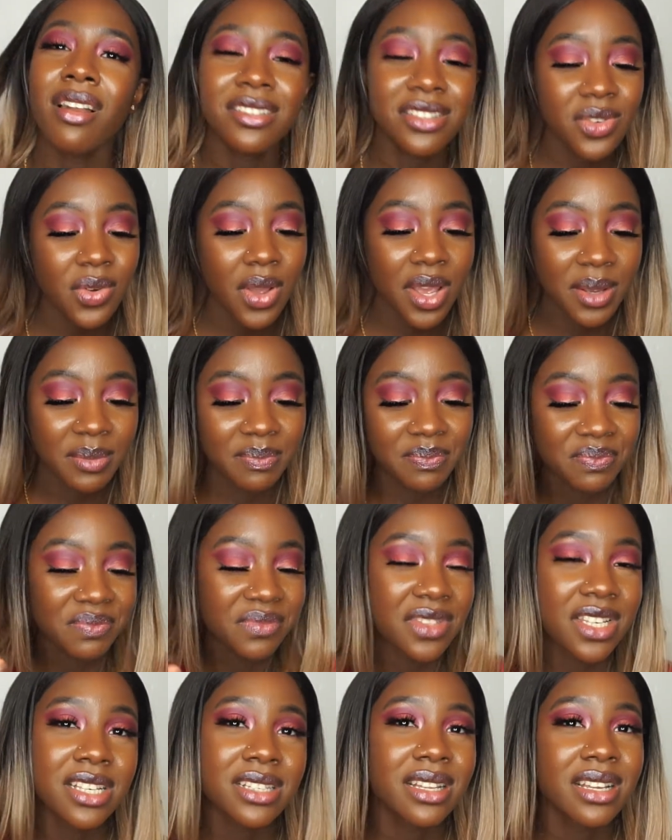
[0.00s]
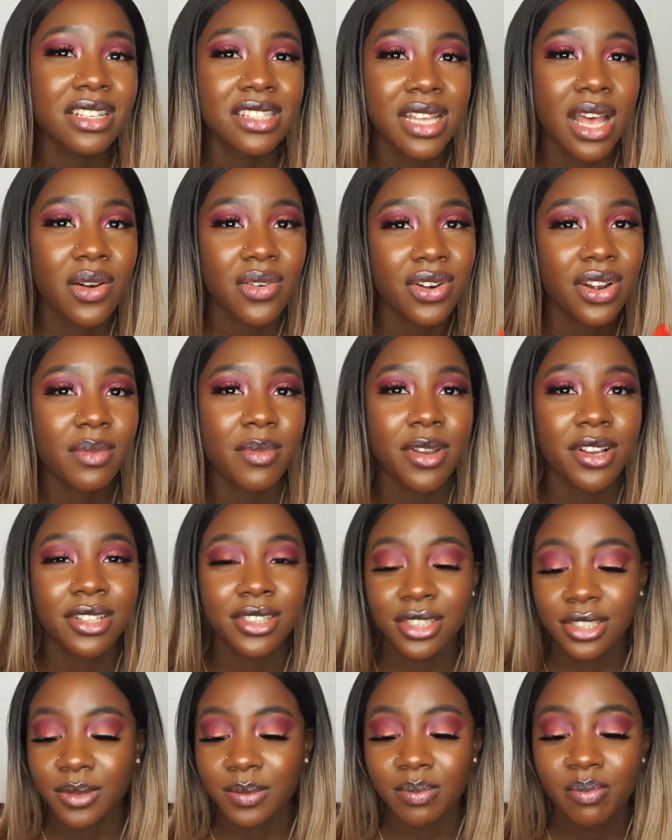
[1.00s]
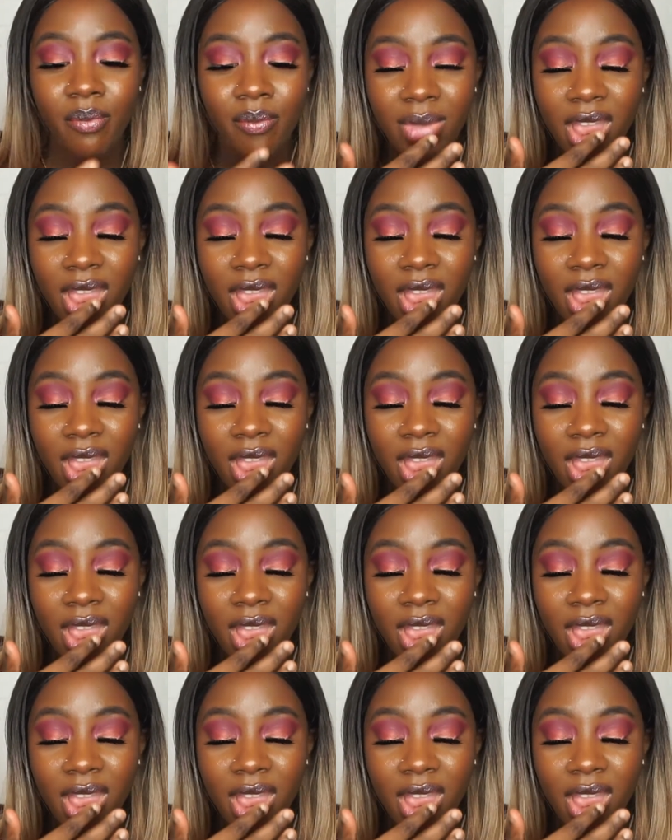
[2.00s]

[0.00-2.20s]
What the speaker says: It's okay. Tastes like sour cream and onion